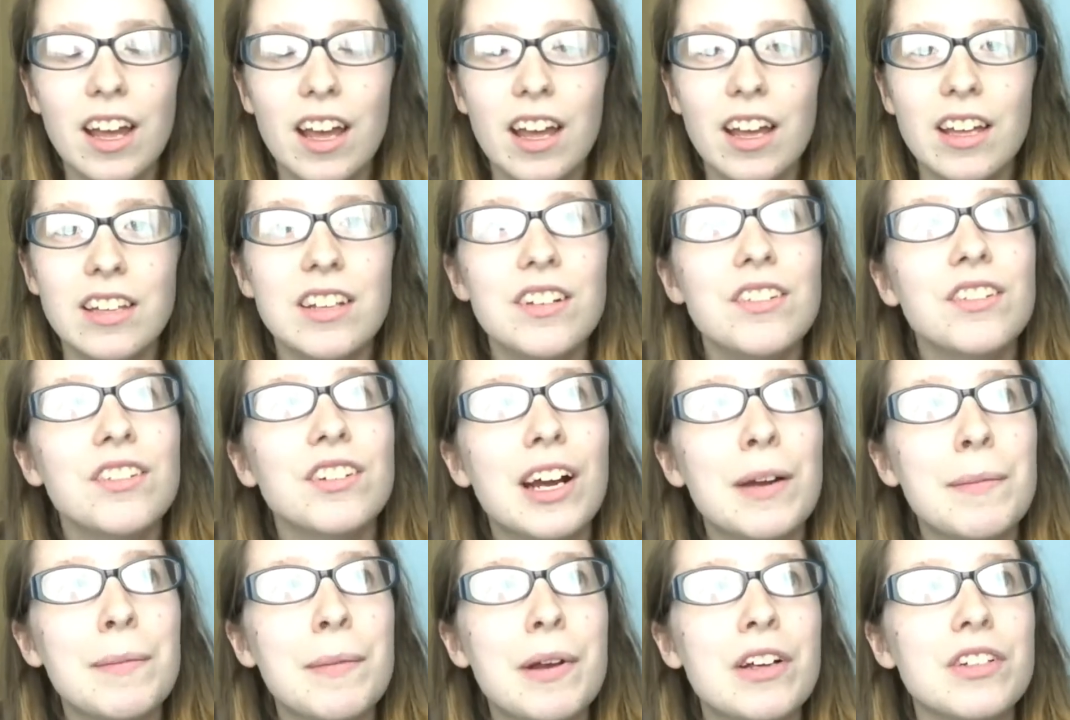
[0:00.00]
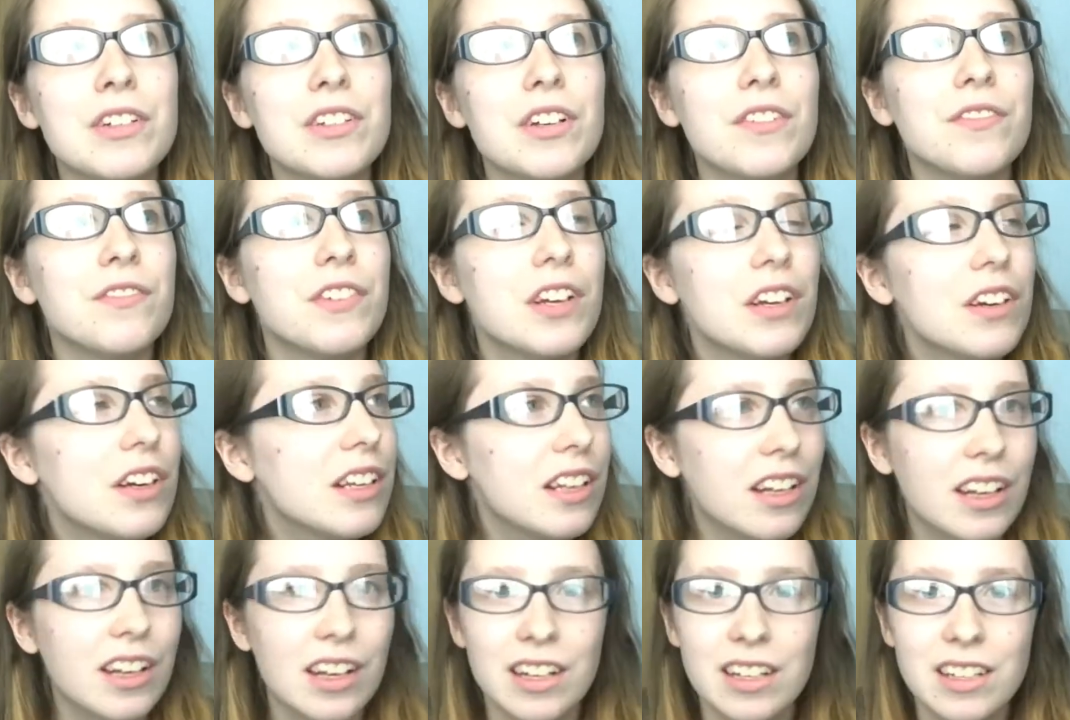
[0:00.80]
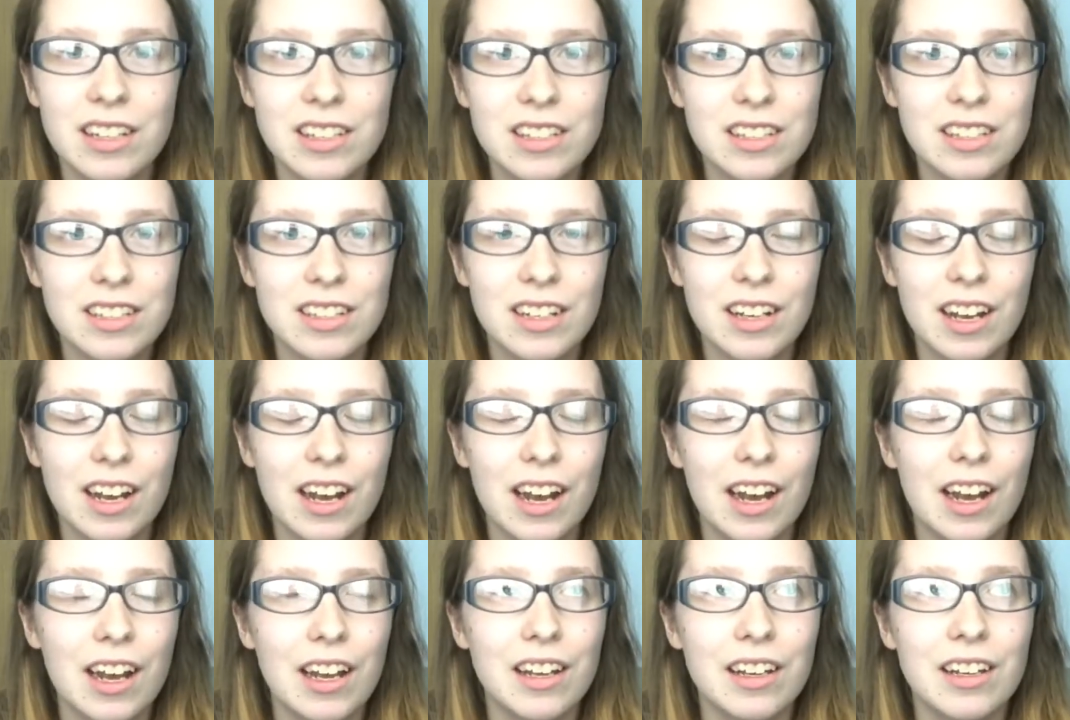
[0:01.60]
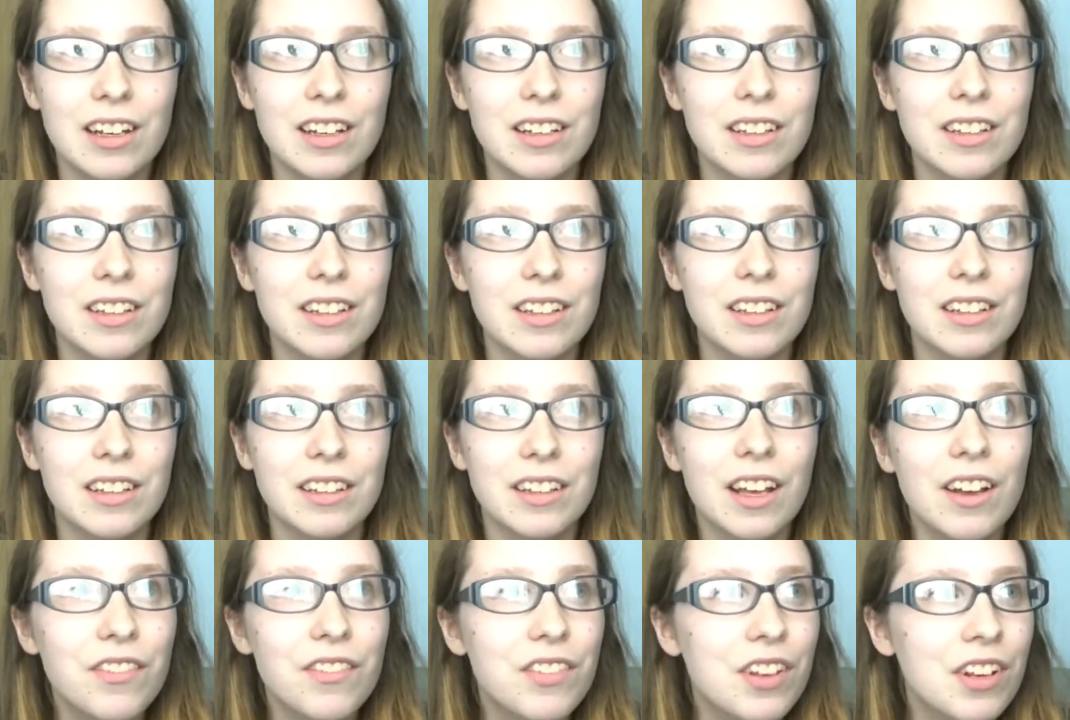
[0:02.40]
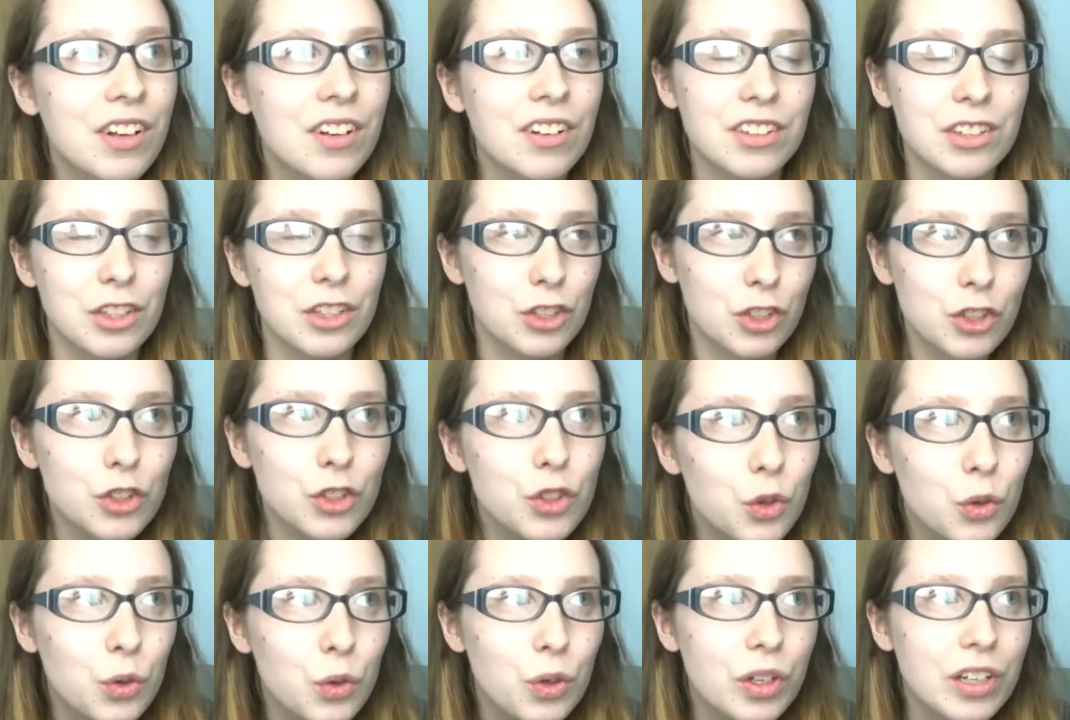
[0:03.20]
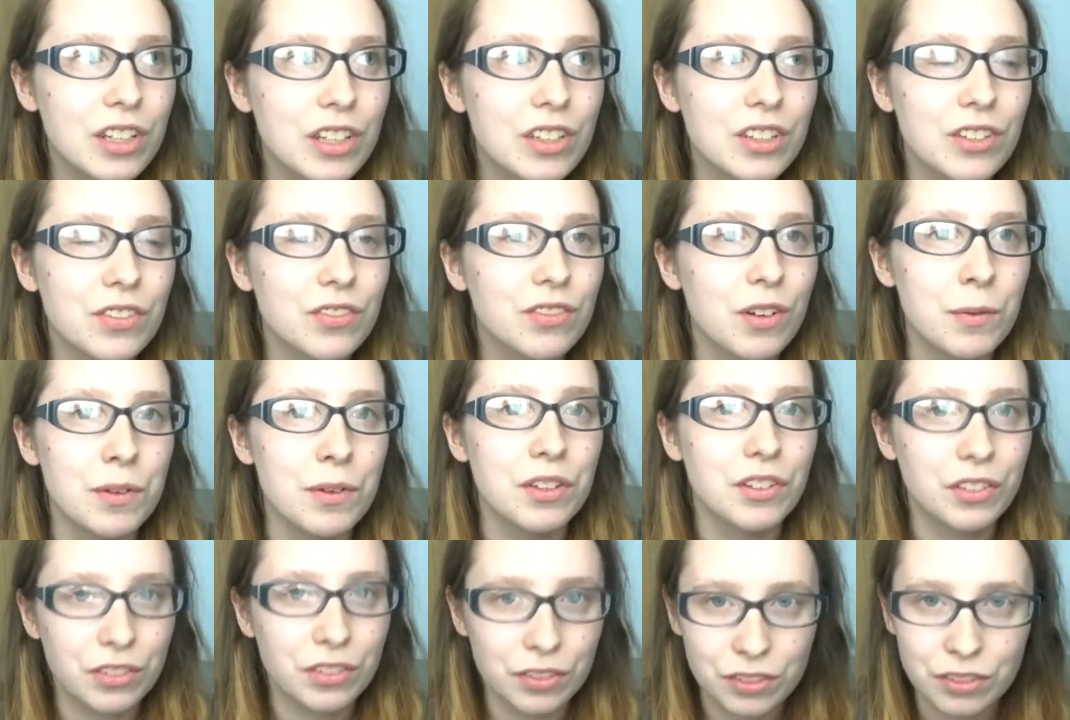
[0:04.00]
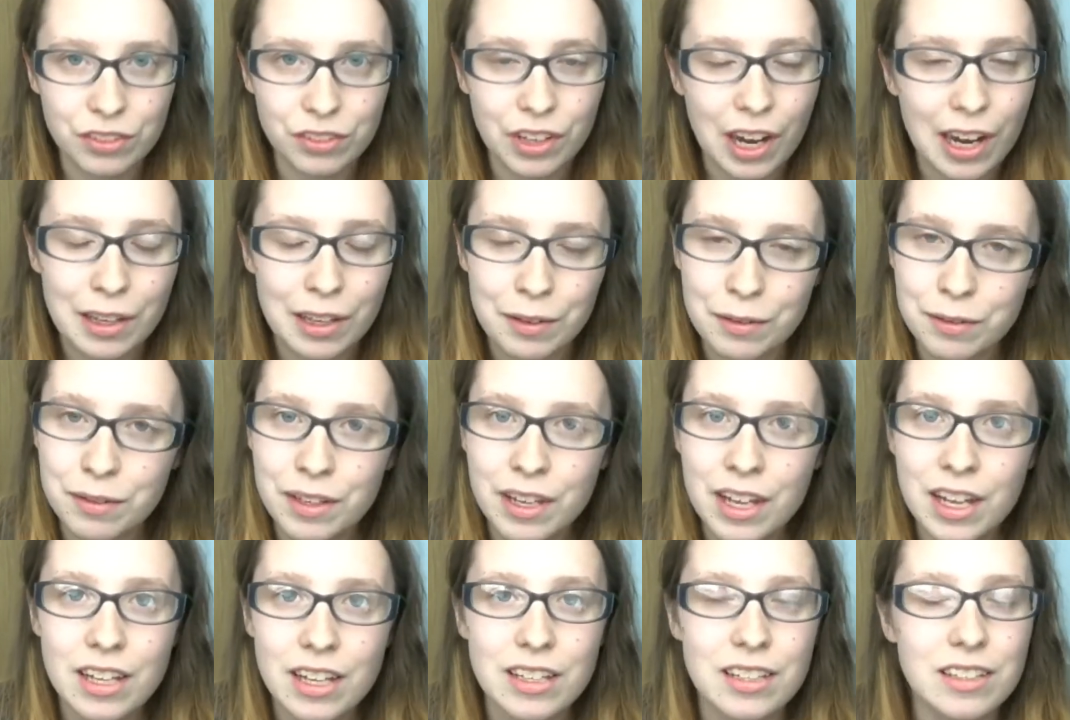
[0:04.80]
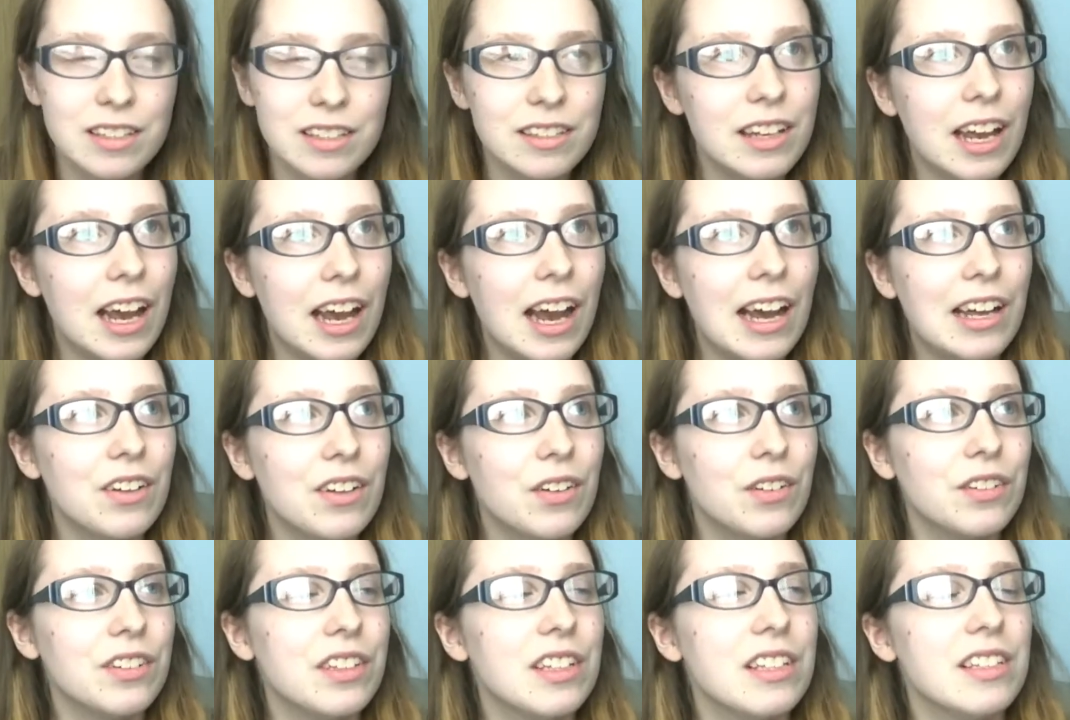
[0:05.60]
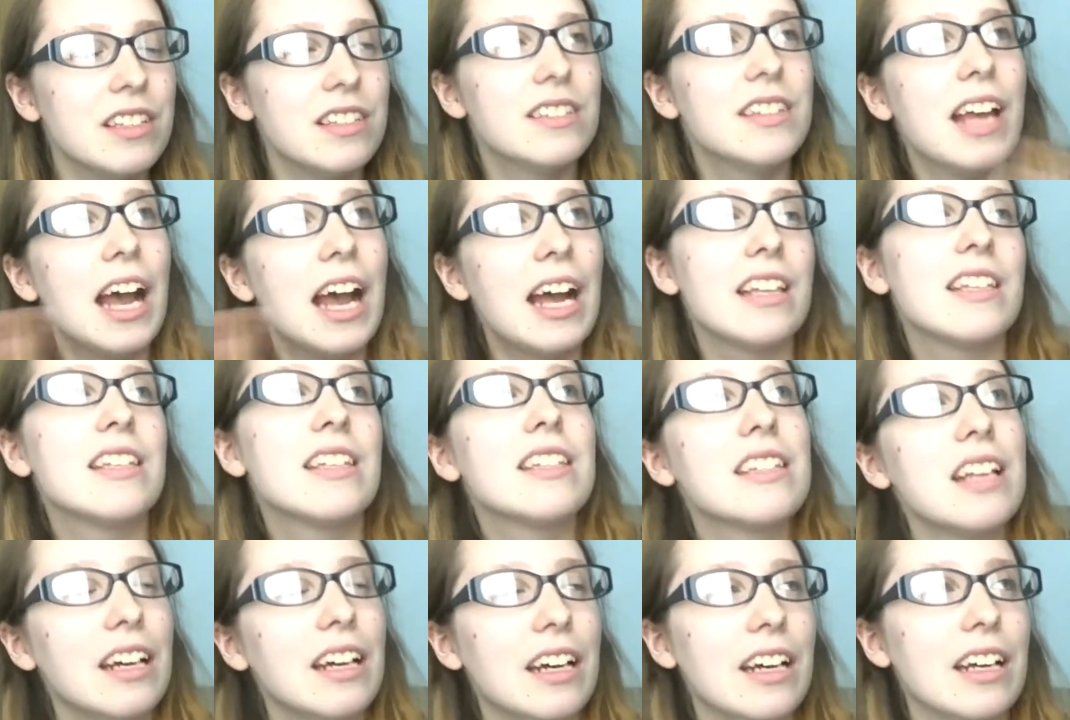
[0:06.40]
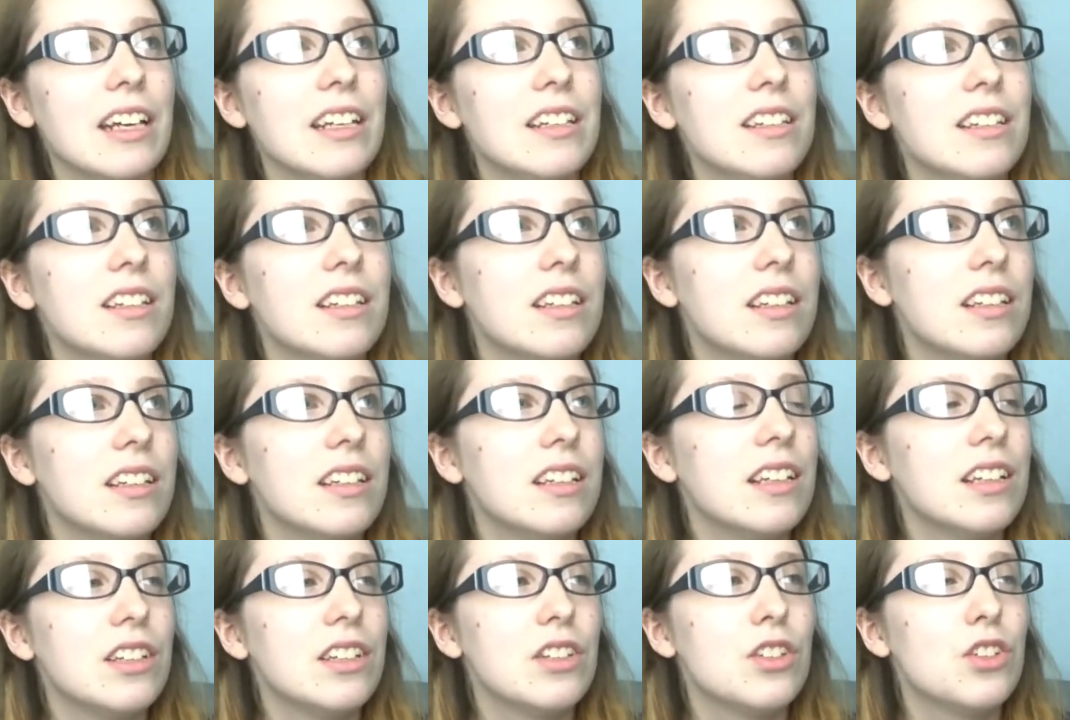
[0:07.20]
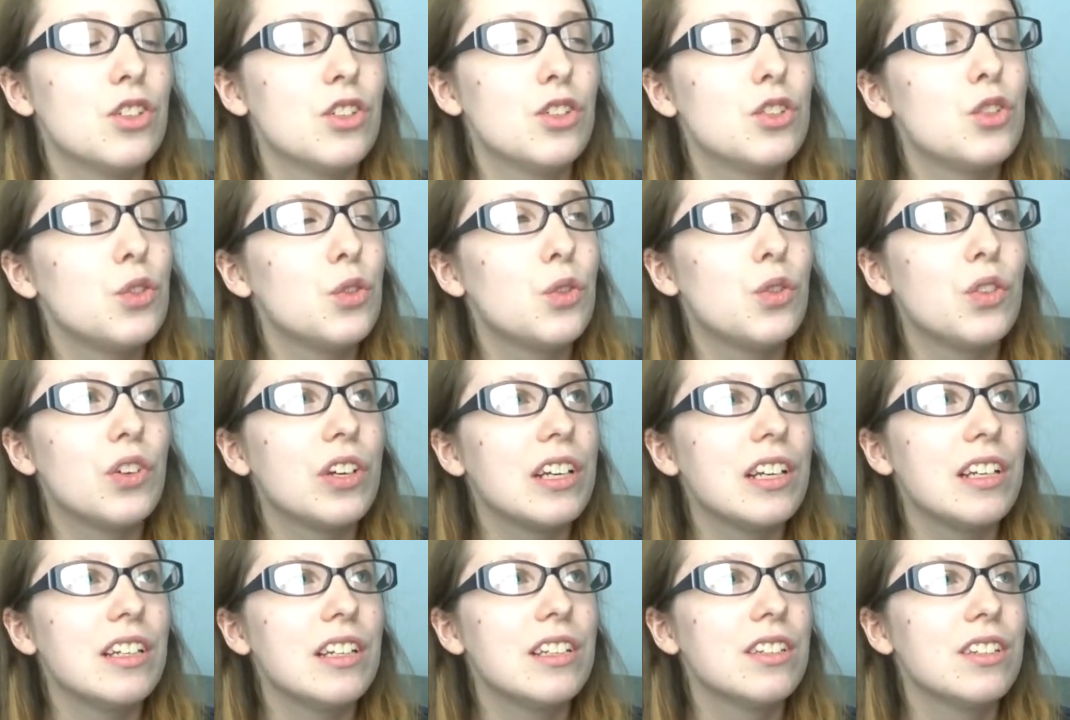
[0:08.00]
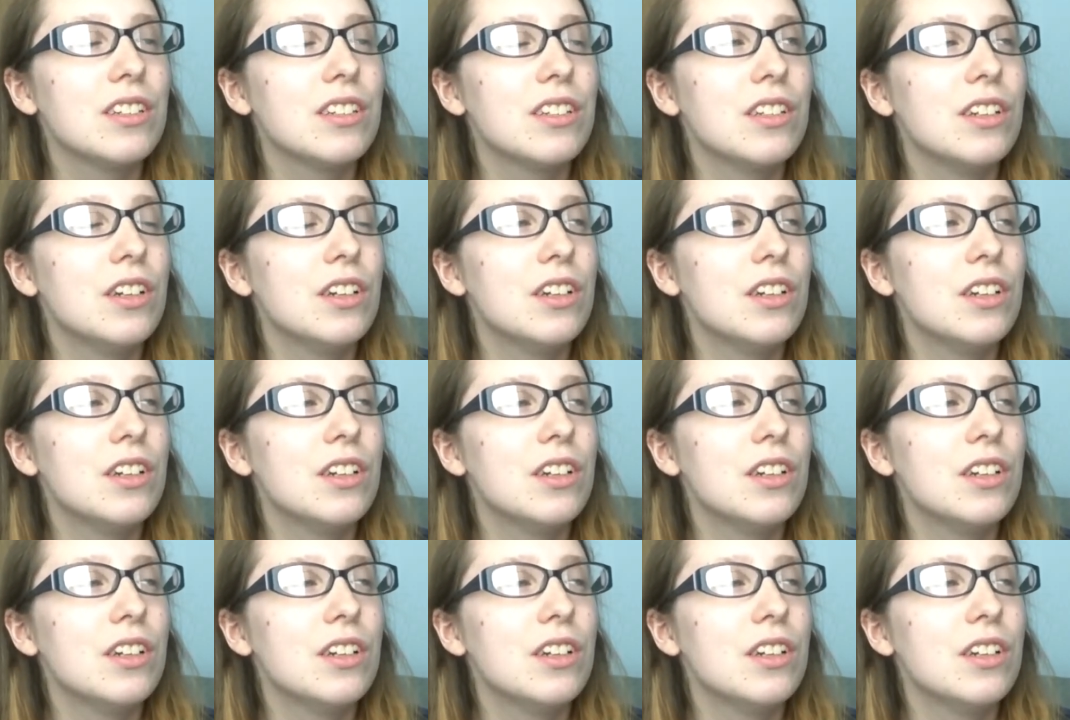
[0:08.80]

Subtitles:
His other grandparents are very nice. I loved hearing the stories from his granddad on his dad's side. He has stories